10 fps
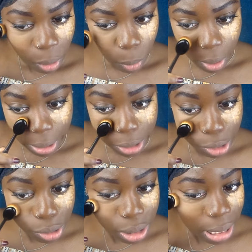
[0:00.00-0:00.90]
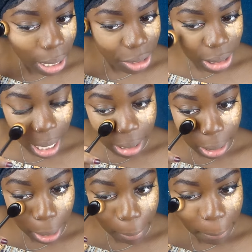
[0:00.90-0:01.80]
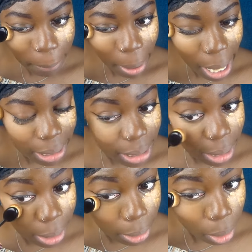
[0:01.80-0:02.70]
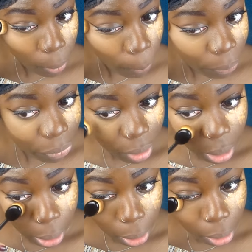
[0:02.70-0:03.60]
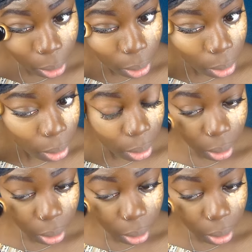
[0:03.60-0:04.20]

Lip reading: whereas usually I just kind of like pattern it in and like,